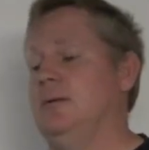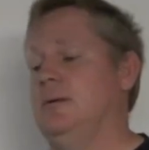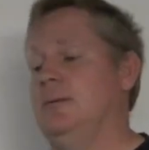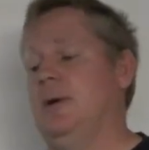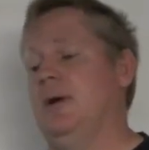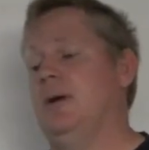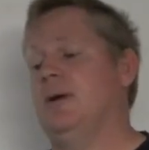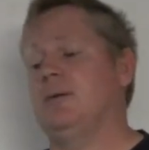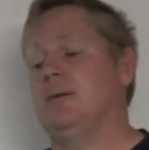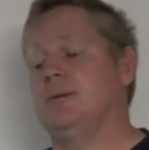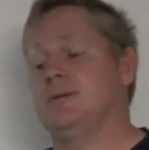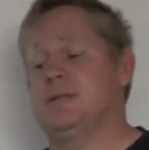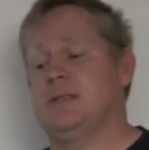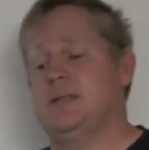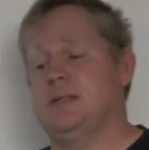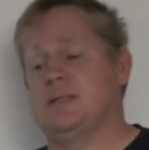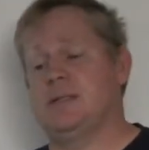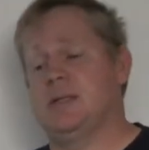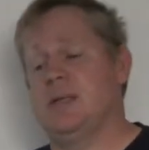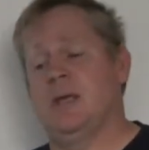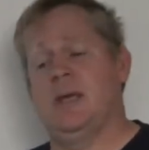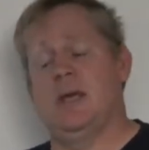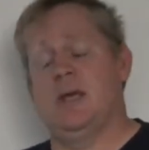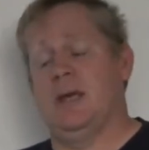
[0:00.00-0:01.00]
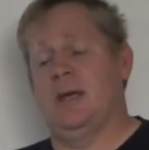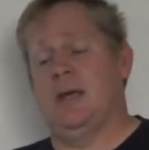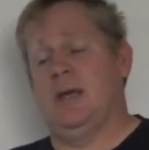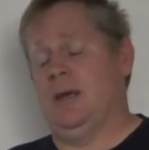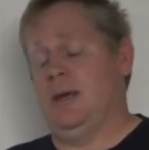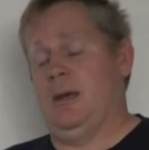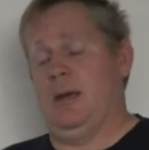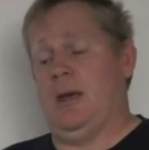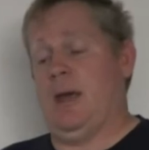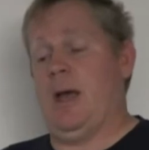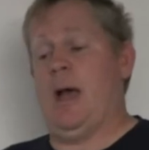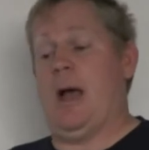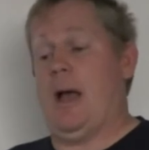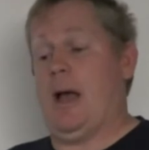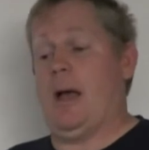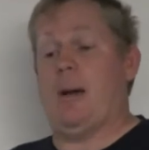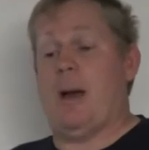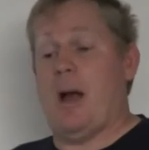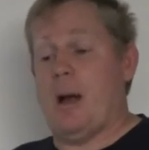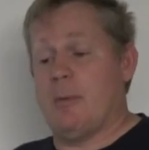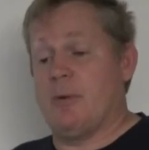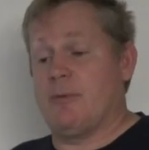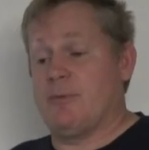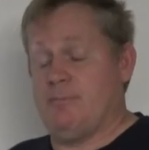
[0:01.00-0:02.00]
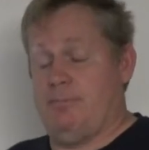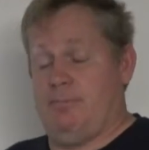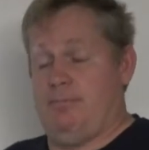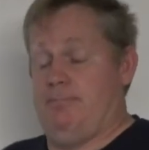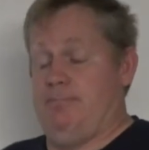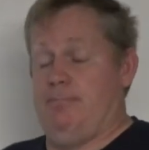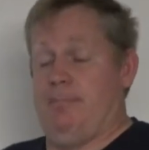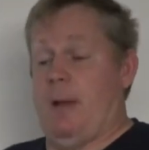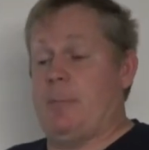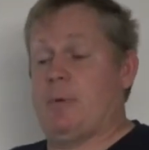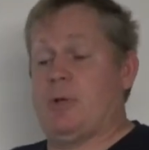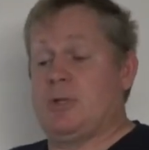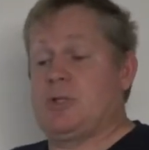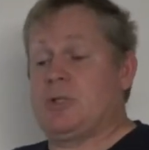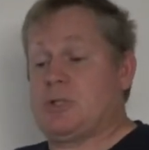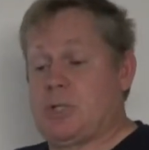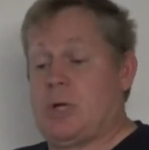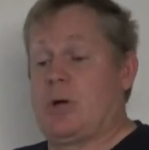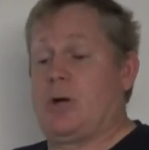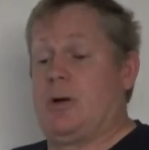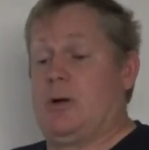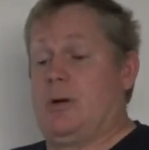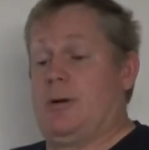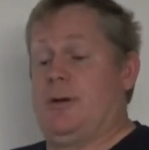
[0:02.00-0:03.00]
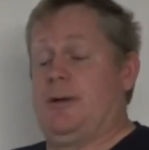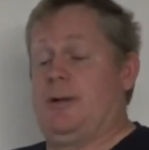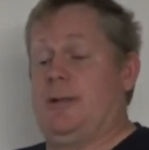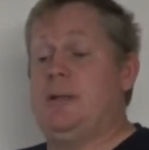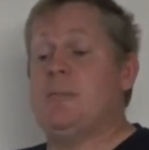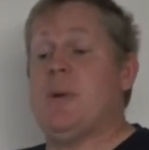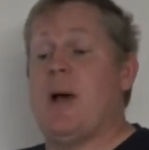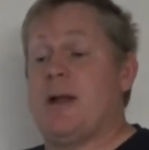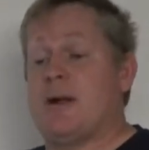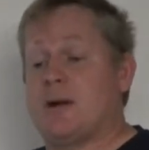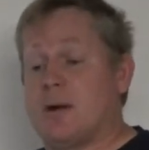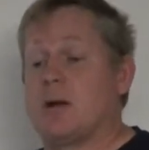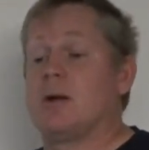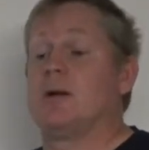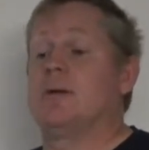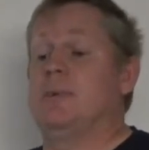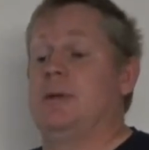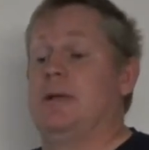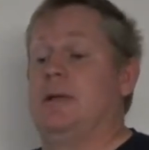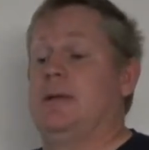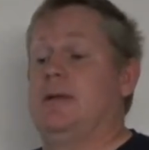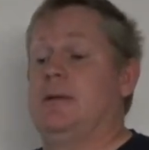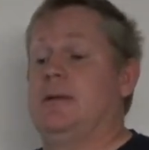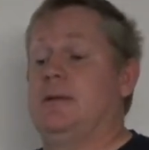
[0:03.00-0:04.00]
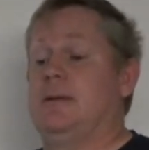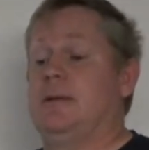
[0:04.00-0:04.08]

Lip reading: My uncle says, I'm concerned. He might hurt me.